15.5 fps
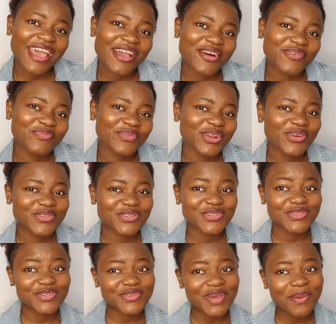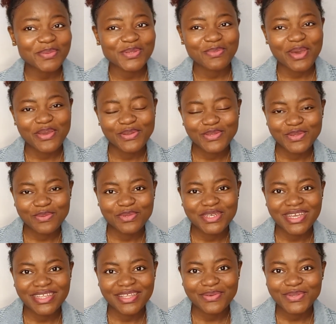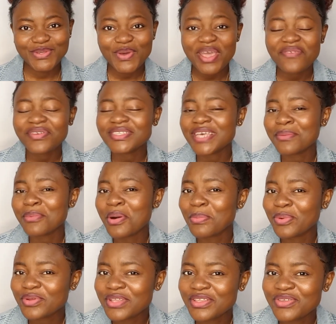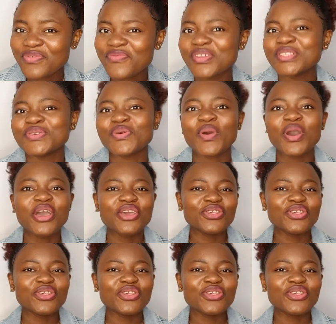icon below to subscribe to my youtube channel so every time i upload a new video